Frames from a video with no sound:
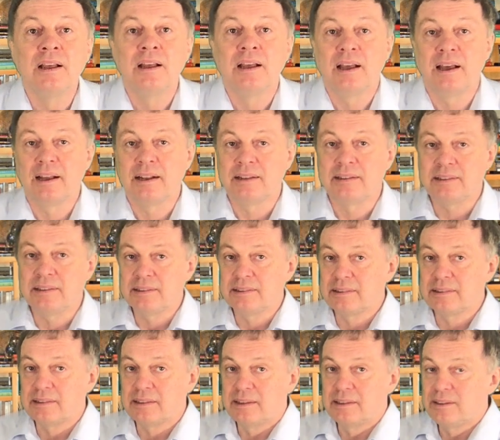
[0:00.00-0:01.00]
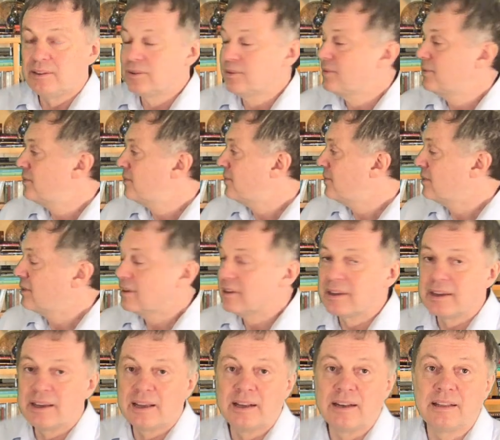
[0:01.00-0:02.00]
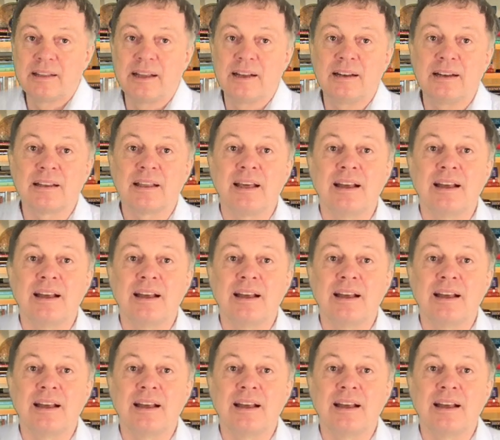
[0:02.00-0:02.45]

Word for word: And this you can then